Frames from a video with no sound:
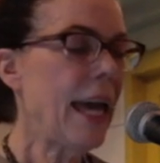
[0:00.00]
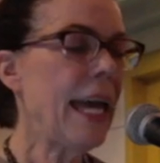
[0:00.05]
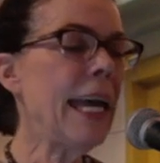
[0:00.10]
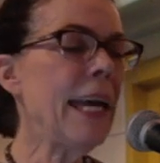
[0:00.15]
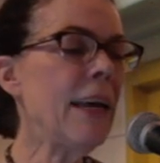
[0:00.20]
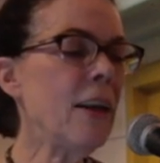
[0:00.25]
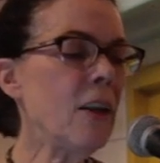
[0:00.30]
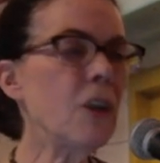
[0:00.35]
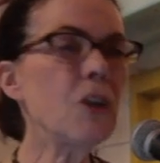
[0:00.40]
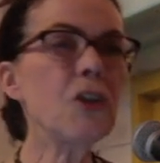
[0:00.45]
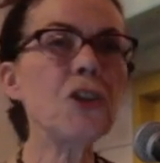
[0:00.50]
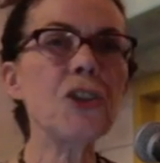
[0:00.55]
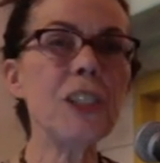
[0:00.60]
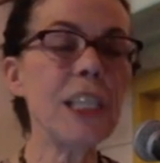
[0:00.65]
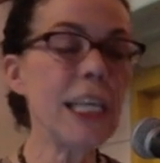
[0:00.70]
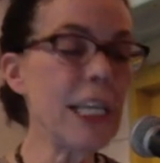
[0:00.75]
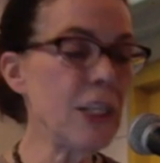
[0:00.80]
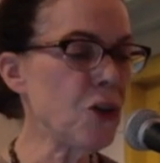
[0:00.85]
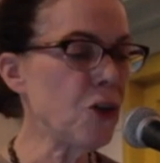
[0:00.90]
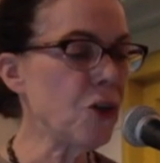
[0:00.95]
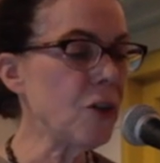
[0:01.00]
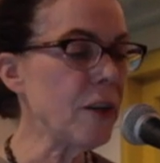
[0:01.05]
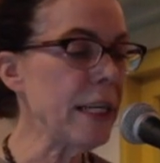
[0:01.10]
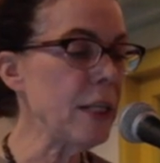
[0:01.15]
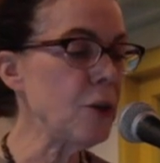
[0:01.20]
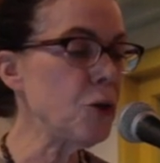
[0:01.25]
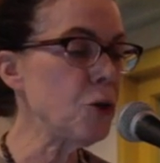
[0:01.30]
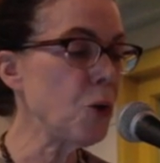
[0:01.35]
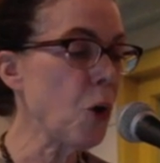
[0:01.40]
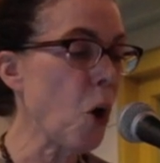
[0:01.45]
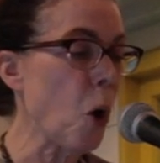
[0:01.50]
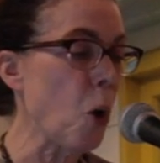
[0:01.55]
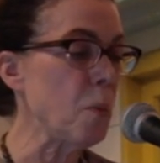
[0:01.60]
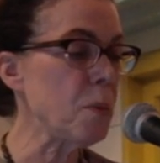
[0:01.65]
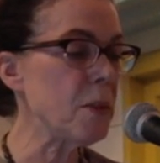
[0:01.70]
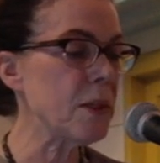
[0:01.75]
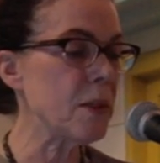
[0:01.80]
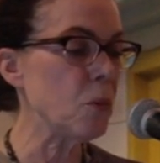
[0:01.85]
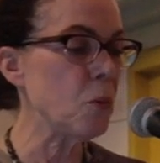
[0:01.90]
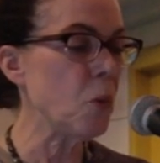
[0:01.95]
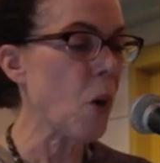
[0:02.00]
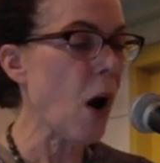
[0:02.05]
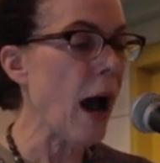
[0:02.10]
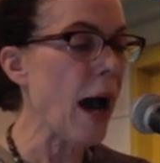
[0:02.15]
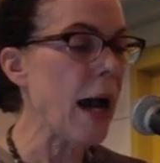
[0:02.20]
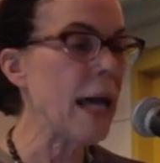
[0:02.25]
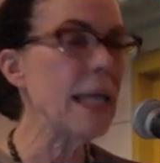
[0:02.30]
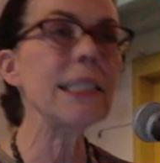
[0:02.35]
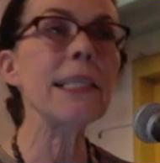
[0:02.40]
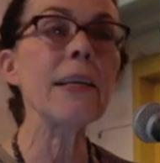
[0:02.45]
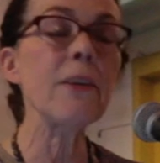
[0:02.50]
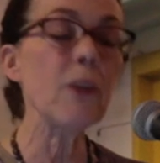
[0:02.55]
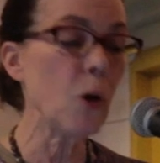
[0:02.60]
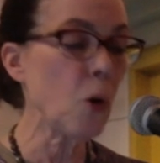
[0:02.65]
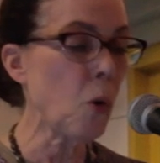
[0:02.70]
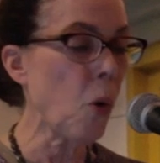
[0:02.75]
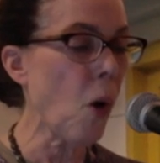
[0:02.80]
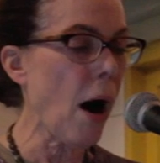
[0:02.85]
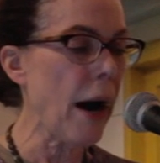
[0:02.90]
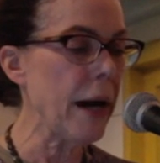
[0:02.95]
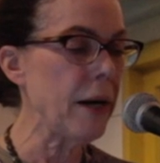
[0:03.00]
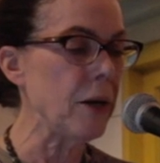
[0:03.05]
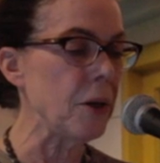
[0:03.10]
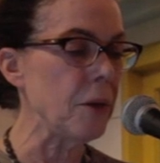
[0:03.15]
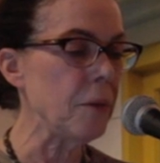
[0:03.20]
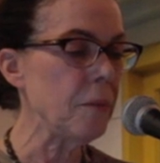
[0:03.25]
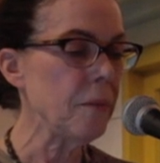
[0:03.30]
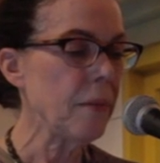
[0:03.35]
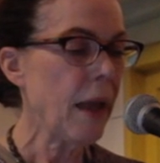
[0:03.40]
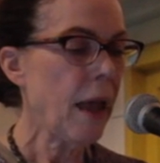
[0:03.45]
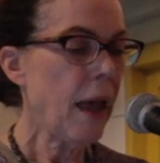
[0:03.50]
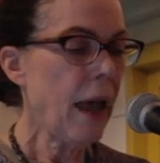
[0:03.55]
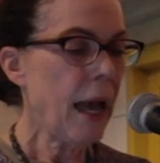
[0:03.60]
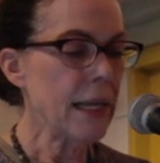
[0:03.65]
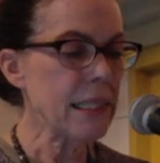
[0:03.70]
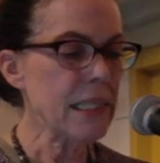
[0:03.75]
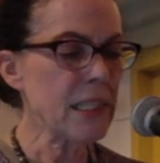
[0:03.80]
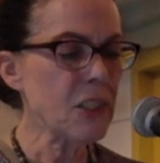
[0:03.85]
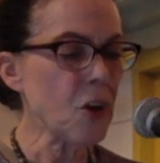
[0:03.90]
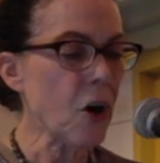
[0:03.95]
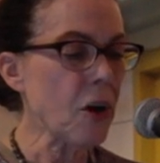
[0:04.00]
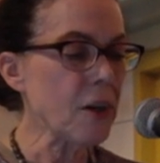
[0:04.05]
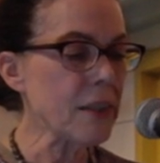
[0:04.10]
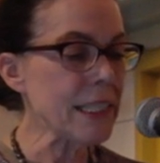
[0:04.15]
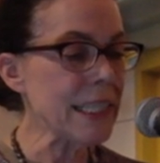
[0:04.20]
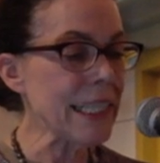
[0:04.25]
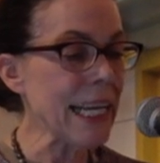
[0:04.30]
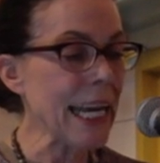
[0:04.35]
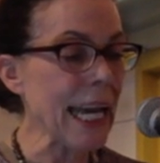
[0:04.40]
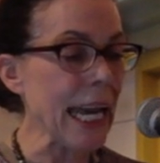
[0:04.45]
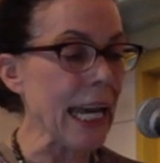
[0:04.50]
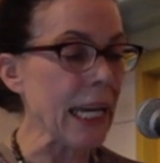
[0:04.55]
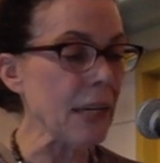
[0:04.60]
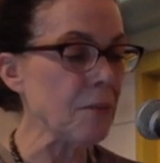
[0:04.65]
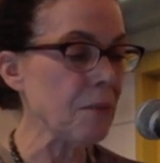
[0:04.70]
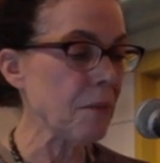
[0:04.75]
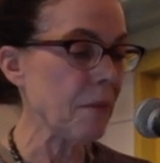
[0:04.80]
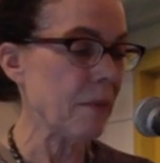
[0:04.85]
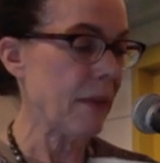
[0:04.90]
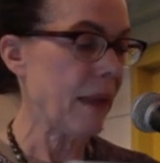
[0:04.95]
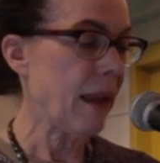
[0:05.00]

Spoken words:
English teacherly tropes rise in the choir and start singing.